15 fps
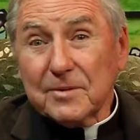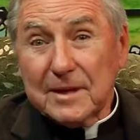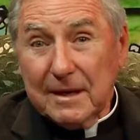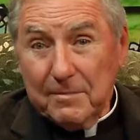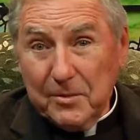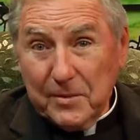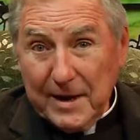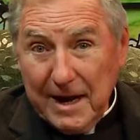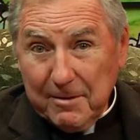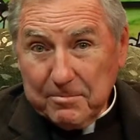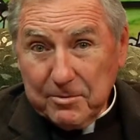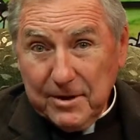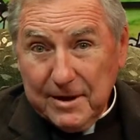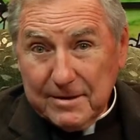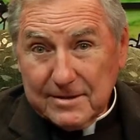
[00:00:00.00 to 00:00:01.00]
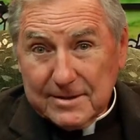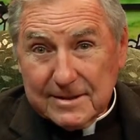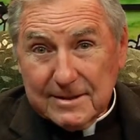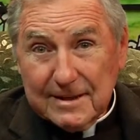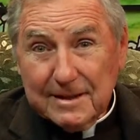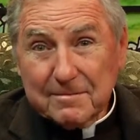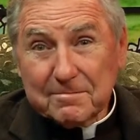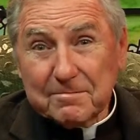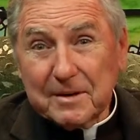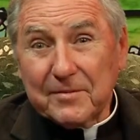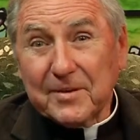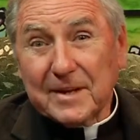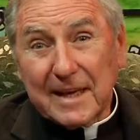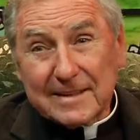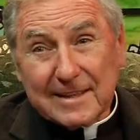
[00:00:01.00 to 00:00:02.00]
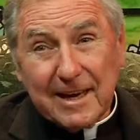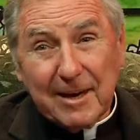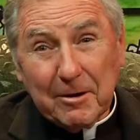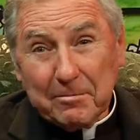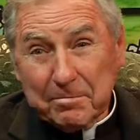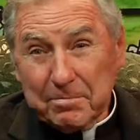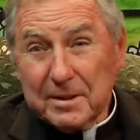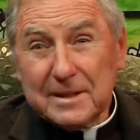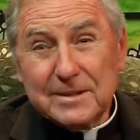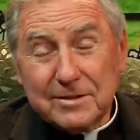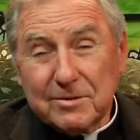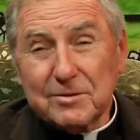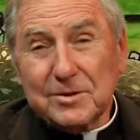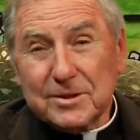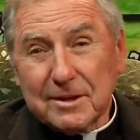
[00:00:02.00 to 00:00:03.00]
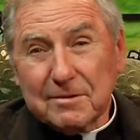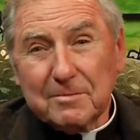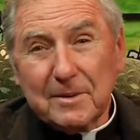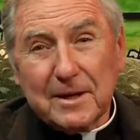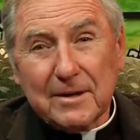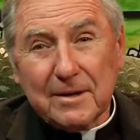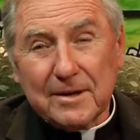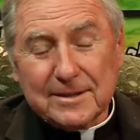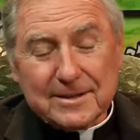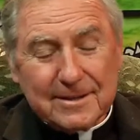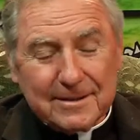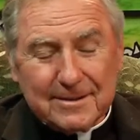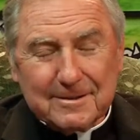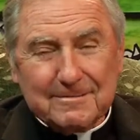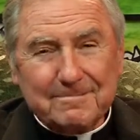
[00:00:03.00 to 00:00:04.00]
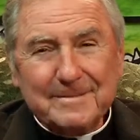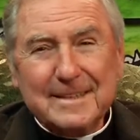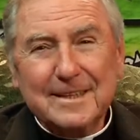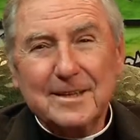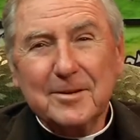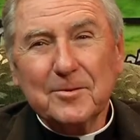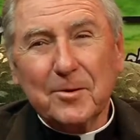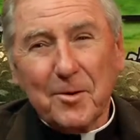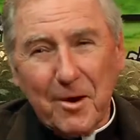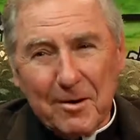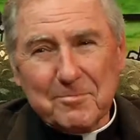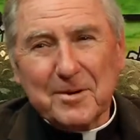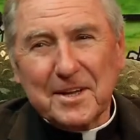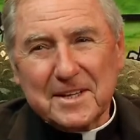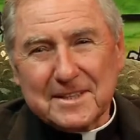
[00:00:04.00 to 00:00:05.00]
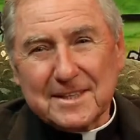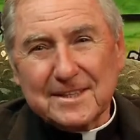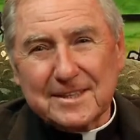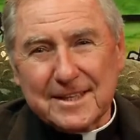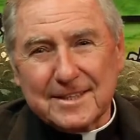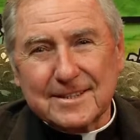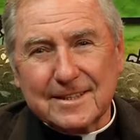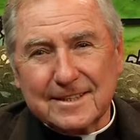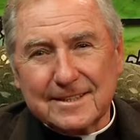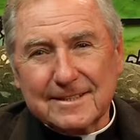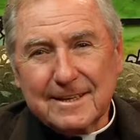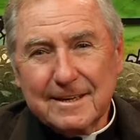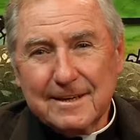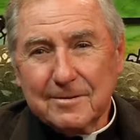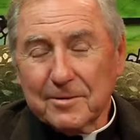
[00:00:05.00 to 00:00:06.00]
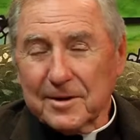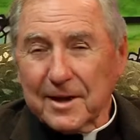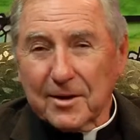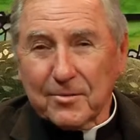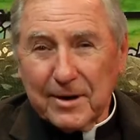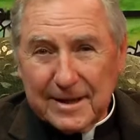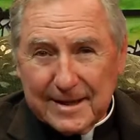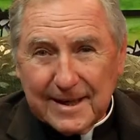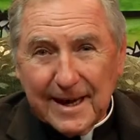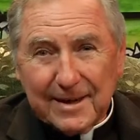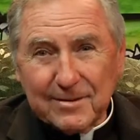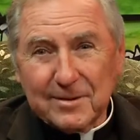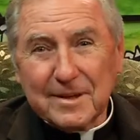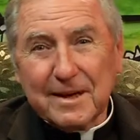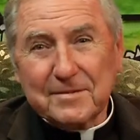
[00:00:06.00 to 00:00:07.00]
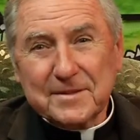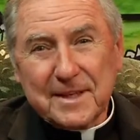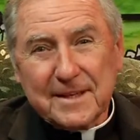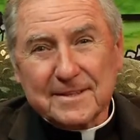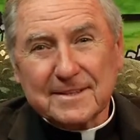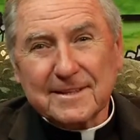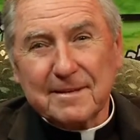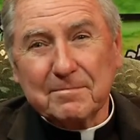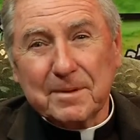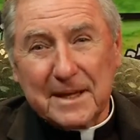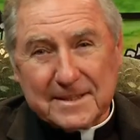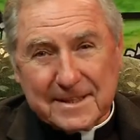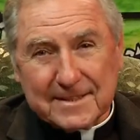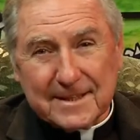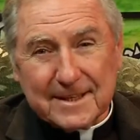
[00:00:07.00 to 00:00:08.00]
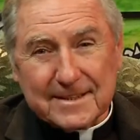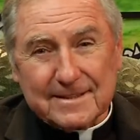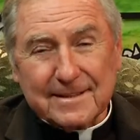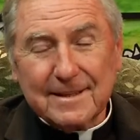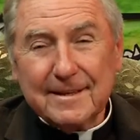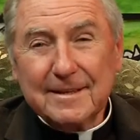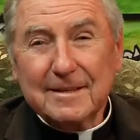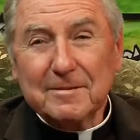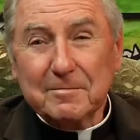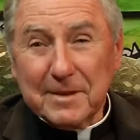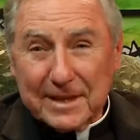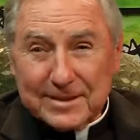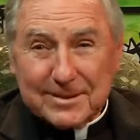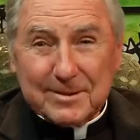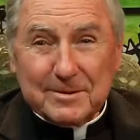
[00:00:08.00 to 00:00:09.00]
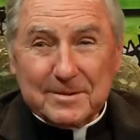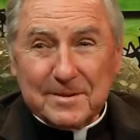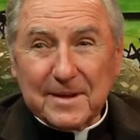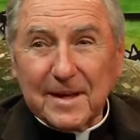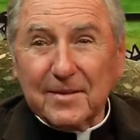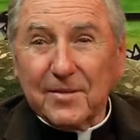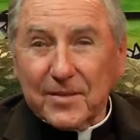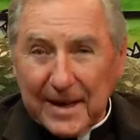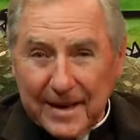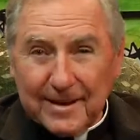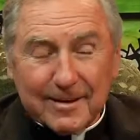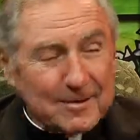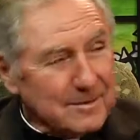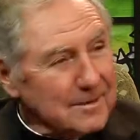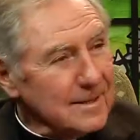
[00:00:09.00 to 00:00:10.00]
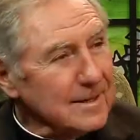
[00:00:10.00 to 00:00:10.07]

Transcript: we keep you in our prayers. But if you'd like to help, please do so, because, we're all brothers and sisters with a great God who loves us and blesses us. Bless you and thank you.